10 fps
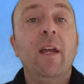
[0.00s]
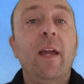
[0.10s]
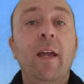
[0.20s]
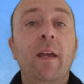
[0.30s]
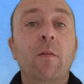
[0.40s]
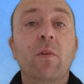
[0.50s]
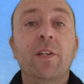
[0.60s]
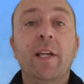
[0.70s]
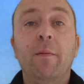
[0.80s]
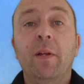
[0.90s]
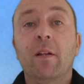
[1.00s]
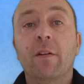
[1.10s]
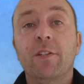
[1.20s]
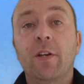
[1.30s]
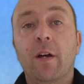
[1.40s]
and it would have taken me a
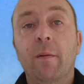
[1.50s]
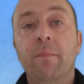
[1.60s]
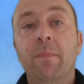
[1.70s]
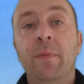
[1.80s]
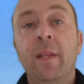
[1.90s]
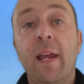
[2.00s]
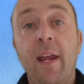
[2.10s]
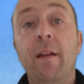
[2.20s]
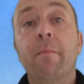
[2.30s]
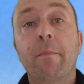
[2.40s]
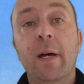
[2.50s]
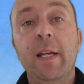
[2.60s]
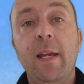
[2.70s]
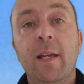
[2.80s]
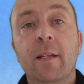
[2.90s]
lot of time and
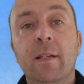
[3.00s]
money.